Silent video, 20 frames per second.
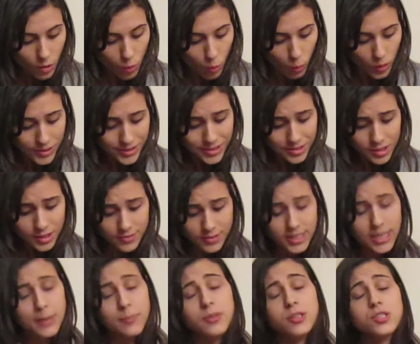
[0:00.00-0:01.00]
Once enough
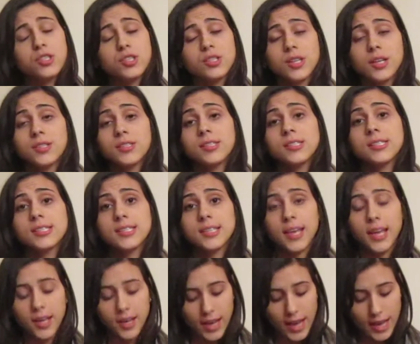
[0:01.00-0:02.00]
damage is done to the
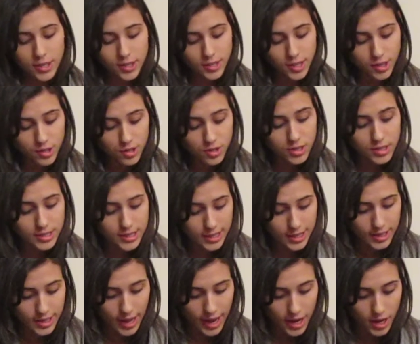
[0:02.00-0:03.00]
skin and done to the
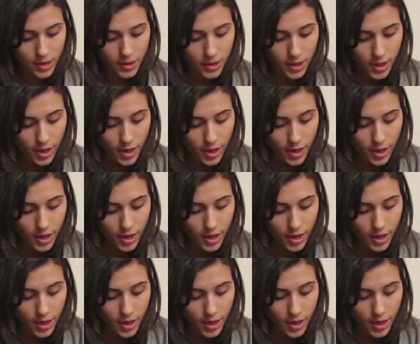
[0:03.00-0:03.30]
DNA,